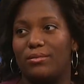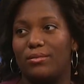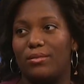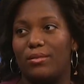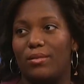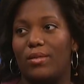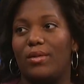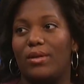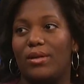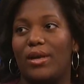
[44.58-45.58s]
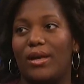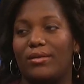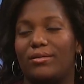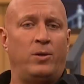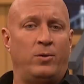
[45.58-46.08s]
You were eight months pregnant?
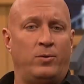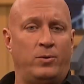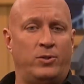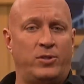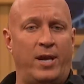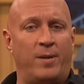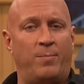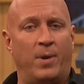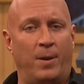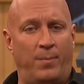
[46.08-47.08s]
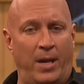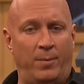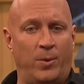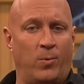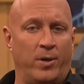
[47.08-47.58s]
Yes. You, you just had a, a
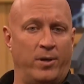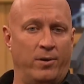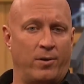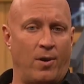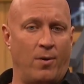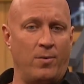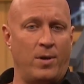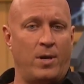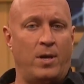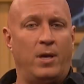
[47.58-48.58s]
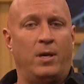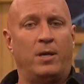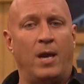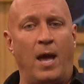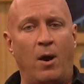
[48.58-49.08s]
baby one year ago.
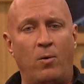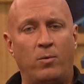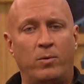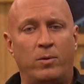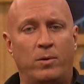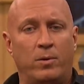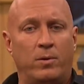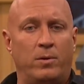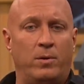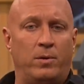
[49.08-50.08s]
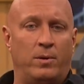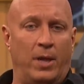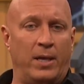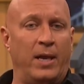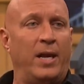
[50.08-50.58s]
Now,
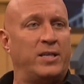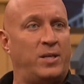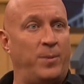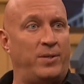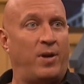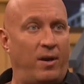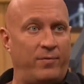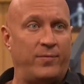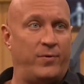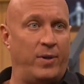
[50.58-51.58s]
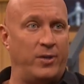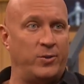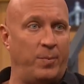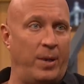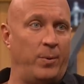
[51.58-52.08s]
and that has to be tough if you had
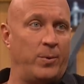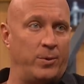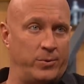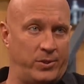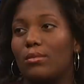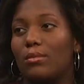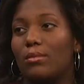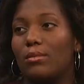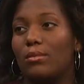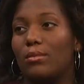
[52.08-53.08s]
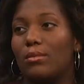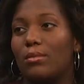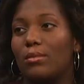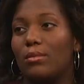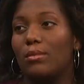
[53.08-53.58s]
your baby when you were 16 years
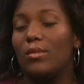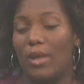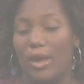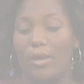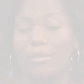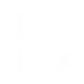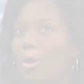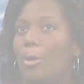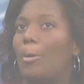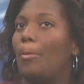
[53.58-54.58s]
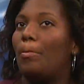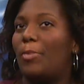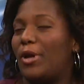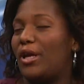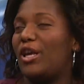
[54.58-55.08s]
old, right? Yeah.
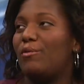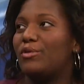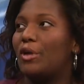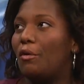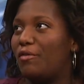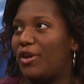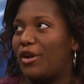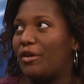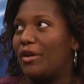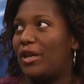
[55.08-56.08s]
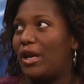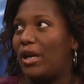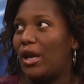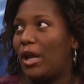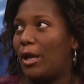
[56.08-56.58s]
But he was over there, and
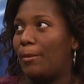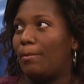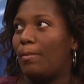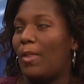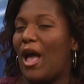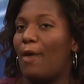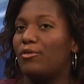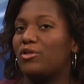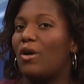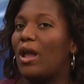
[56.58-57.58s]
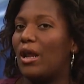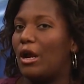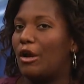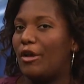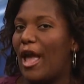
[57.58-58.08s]
then um, I was calling
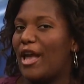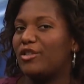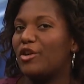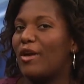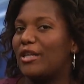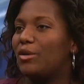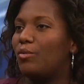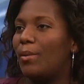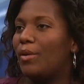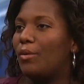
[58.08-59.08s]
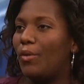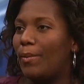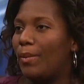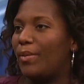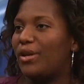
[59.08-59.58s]
her to ask her as a woman to
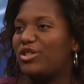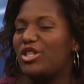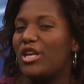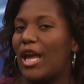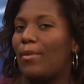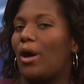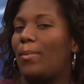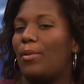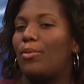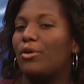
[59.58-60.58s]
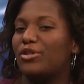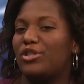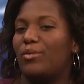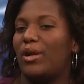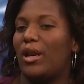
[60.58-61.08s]
woman, but then she came on
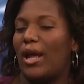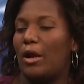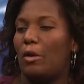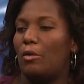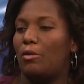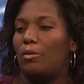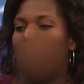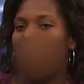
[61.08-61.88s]
proportion with it like, oh,